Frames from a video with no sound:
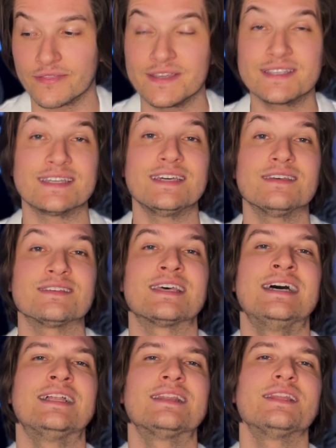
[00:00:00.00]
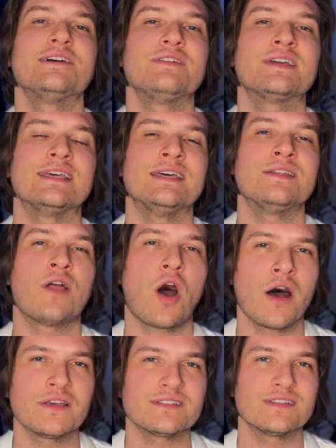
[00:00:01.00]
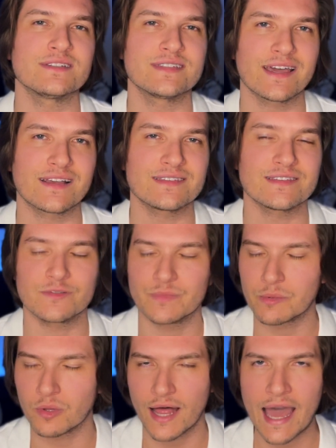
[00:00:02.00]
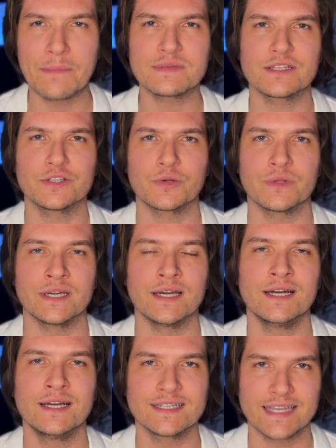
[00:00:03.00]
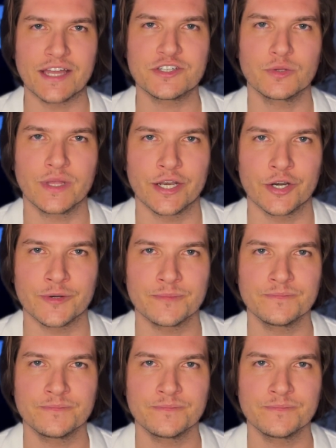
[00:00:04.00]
This is Living in Austin, Texas, and we will absolutely catch you later.